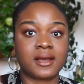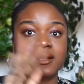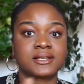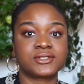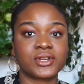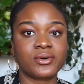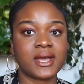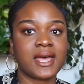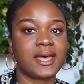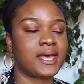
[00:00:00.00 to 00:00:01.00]
Let's go
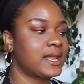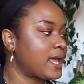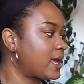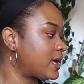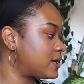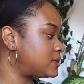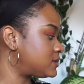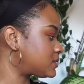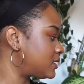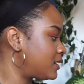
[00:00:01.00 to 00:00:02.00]
ahead and
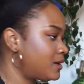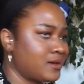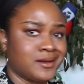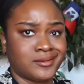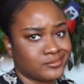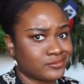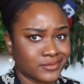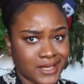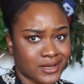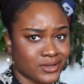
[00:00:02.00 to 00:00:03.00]

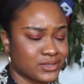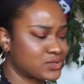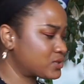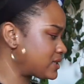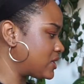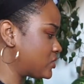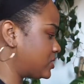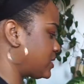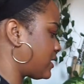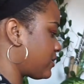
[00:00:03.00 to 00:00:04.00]
get our little station
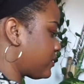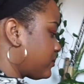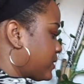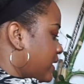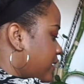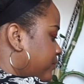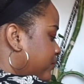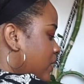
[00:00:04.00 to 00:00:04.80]
together, okay?